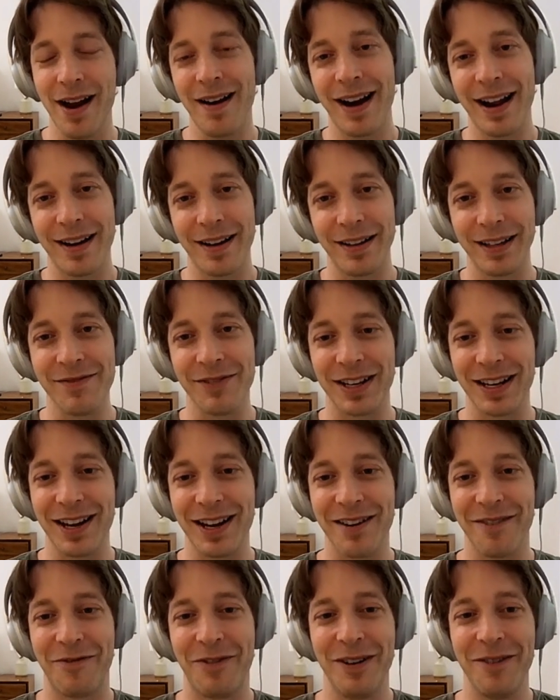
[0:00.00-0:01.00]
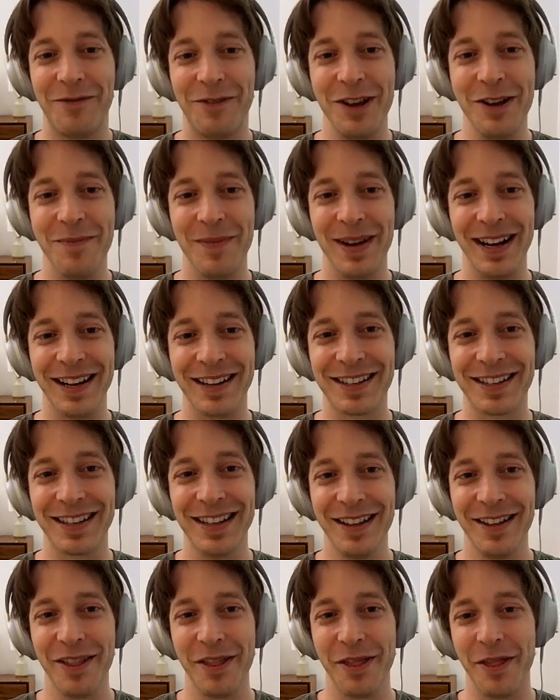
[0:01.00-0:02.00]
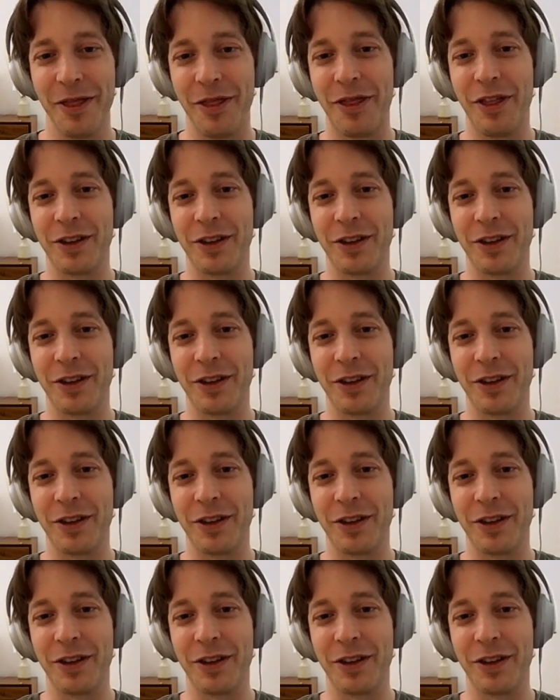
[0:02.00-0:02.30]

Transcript: all right, I'll leave it here for a few minutes. Mm-hmm.